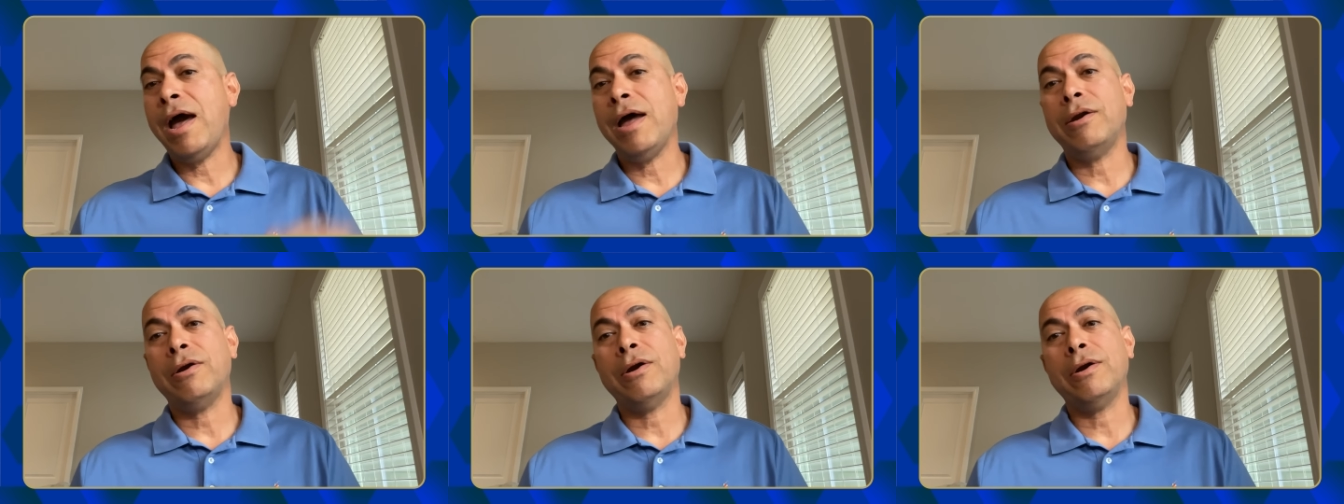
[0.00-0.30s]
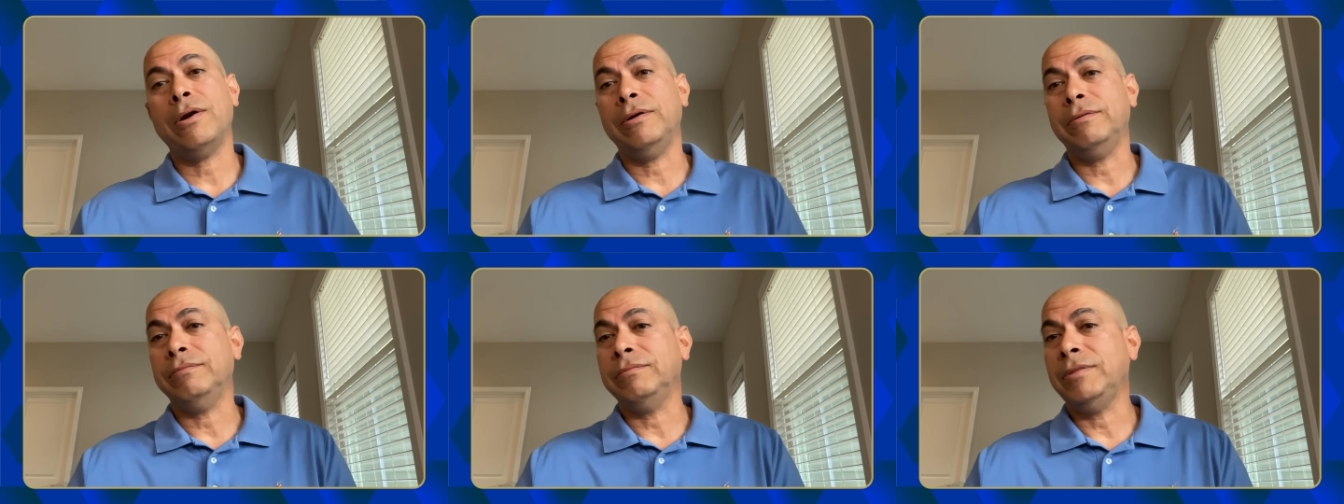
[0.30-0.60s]
at
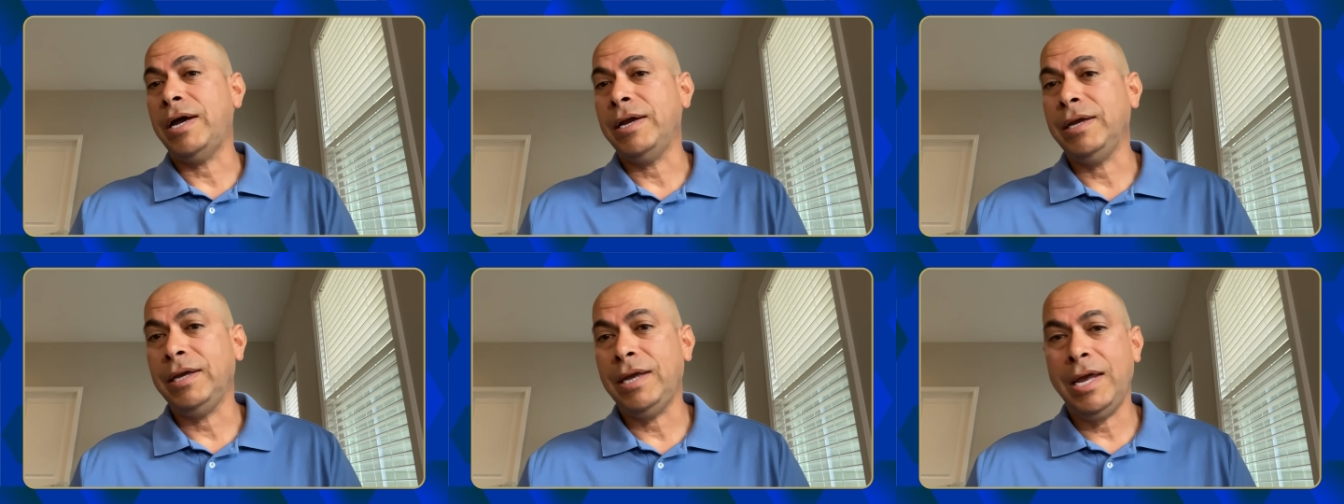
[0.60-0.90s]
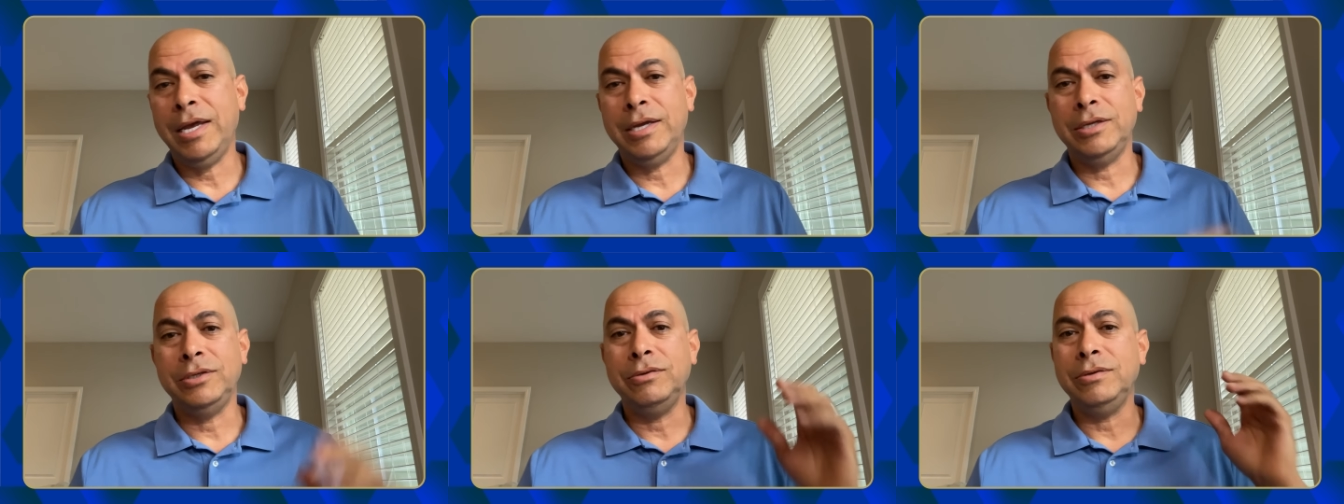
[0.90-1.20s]
her like,
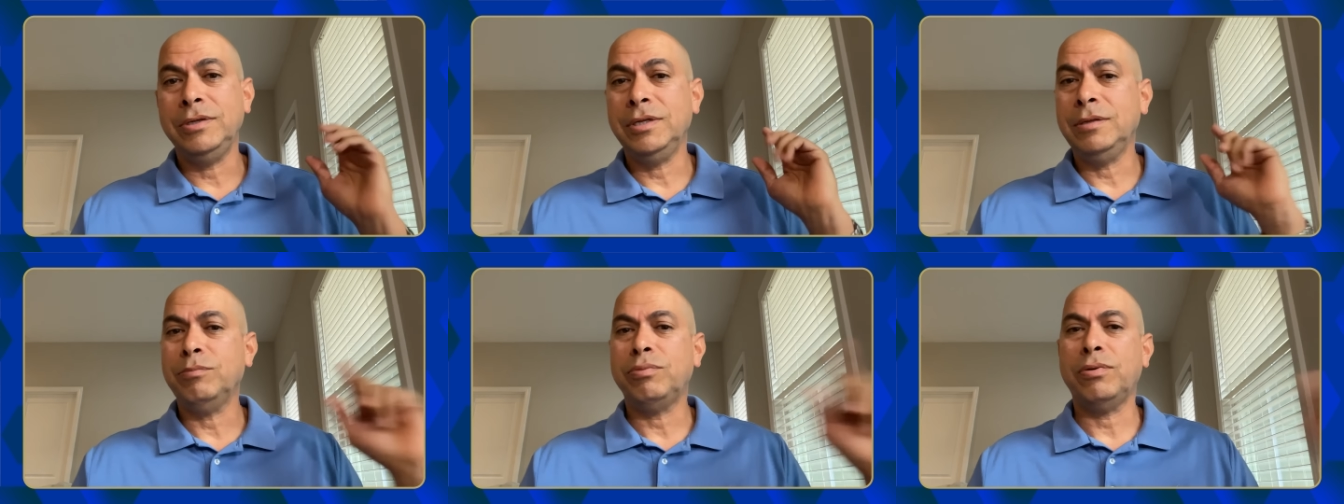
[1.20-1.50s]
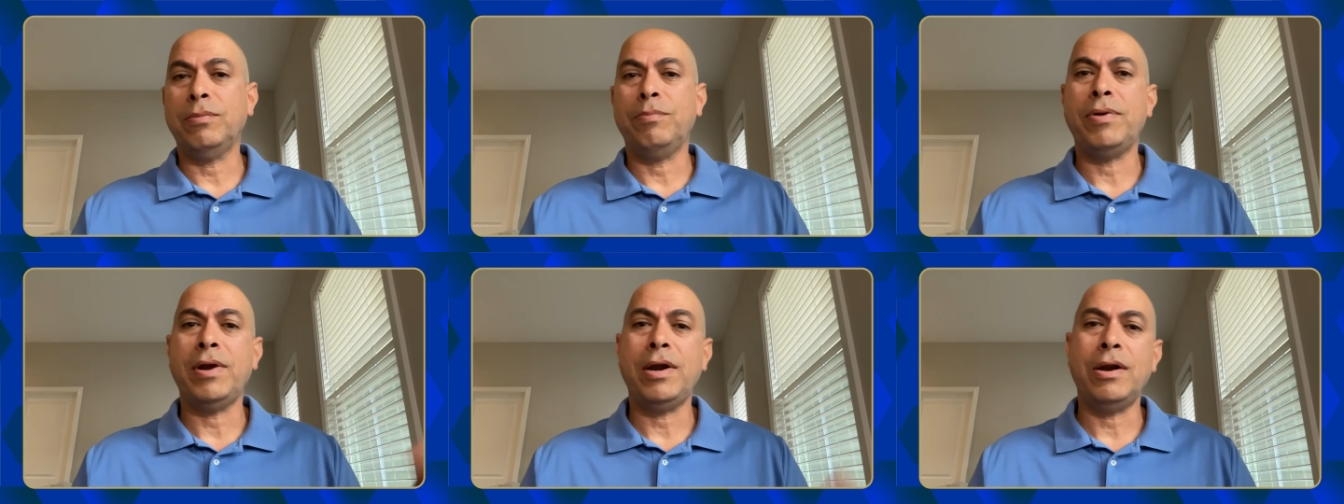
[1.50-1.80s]
hey, you
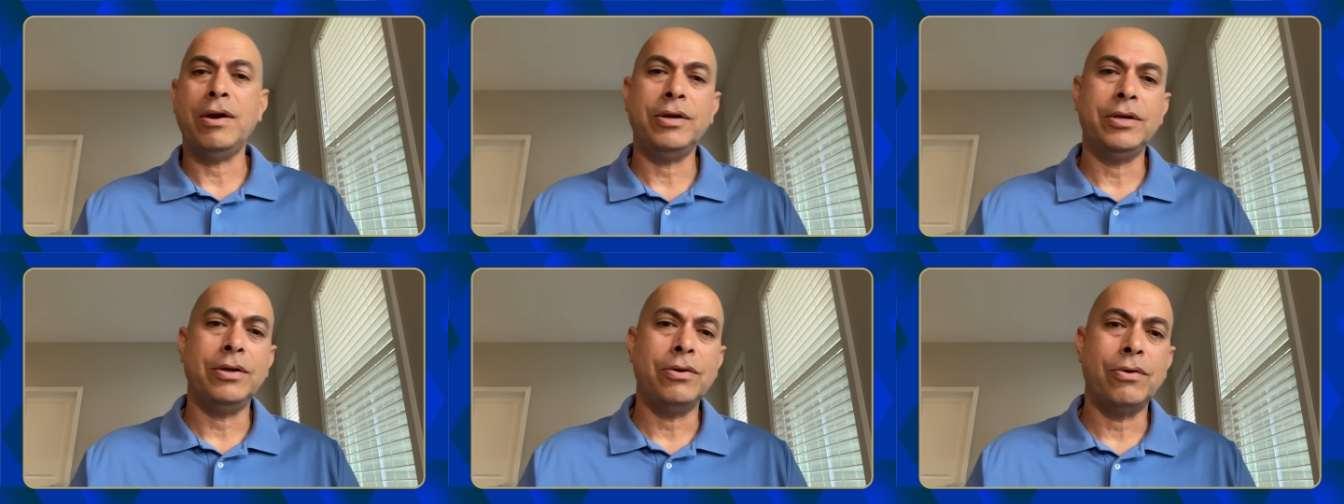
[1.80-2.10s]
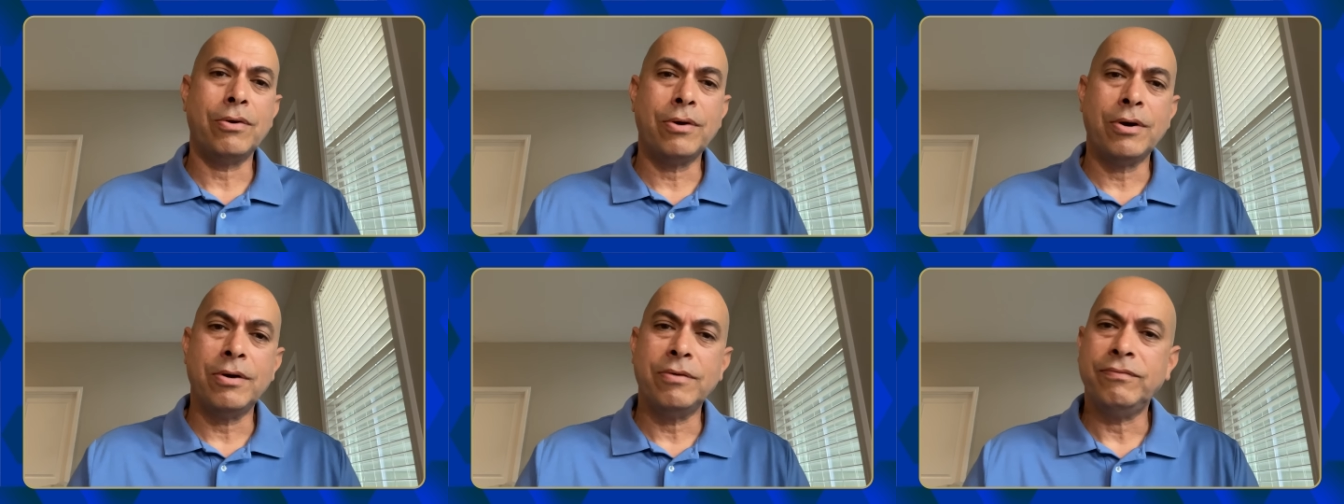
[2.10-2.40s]
didn't prepare
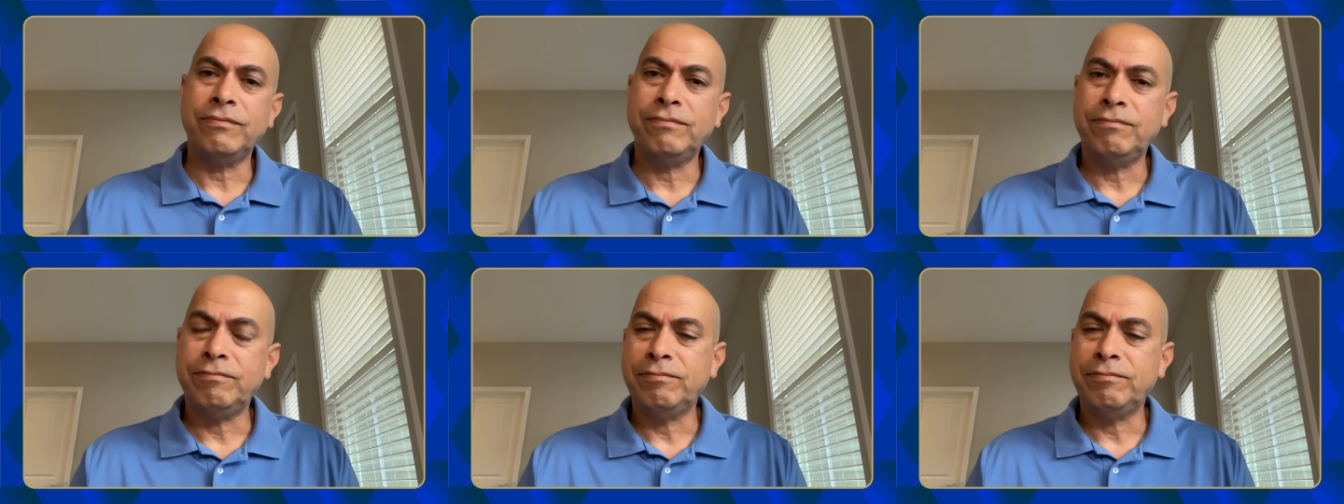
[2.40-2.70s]
your,